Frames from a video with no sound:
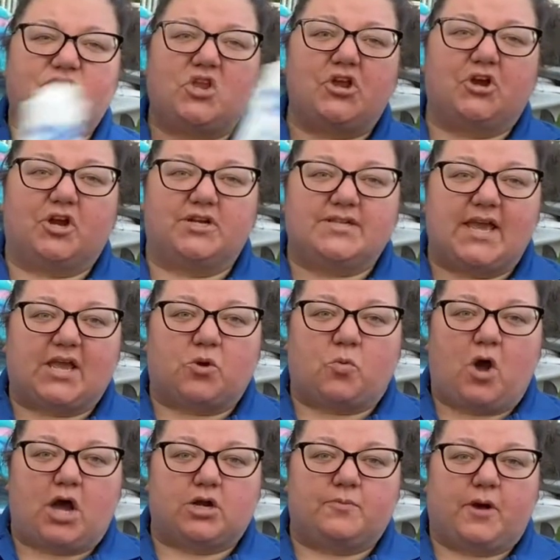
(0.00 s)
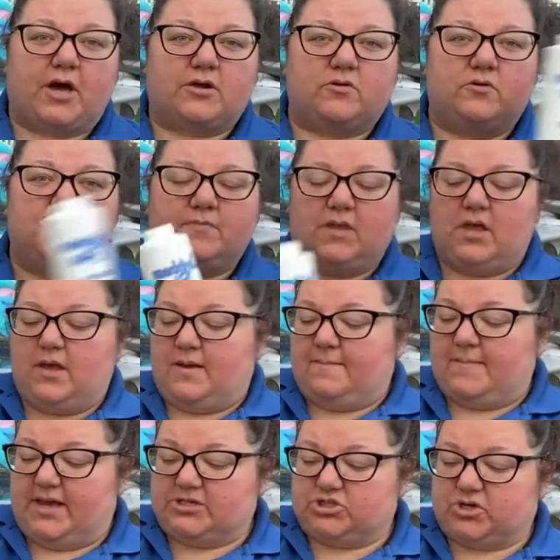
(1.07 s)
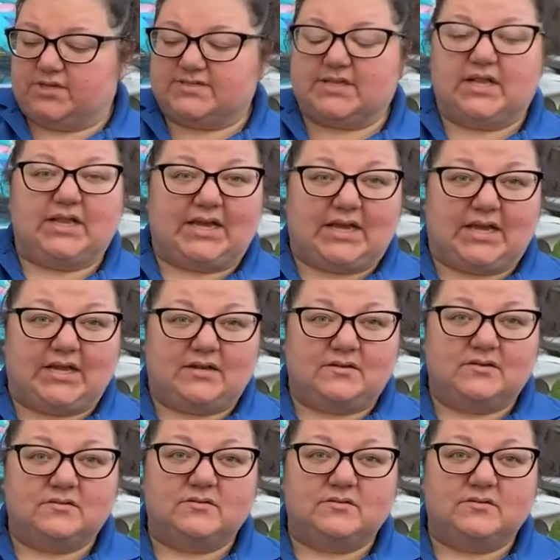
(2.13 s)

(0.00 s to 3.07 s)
You're gonna take your water bottle, make sure it's clean.